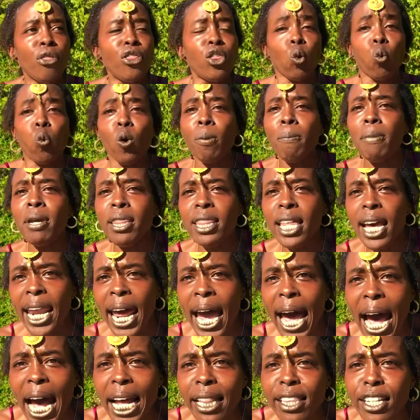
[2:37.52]
the women that
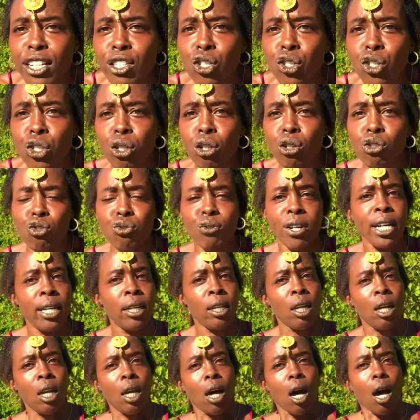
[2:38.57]
had these
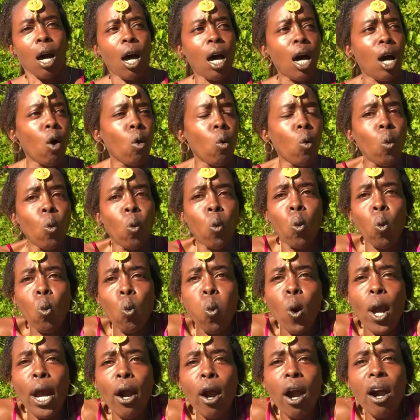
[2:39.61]
children,
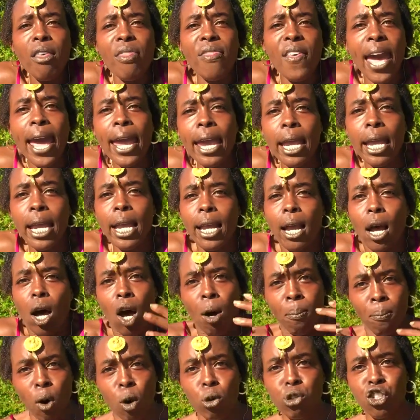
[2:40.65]
where are they
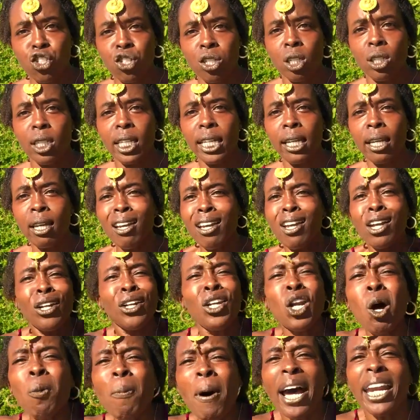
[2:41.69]
emotionally?
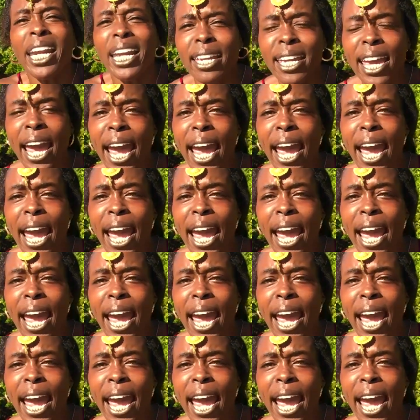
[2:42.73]
Nobody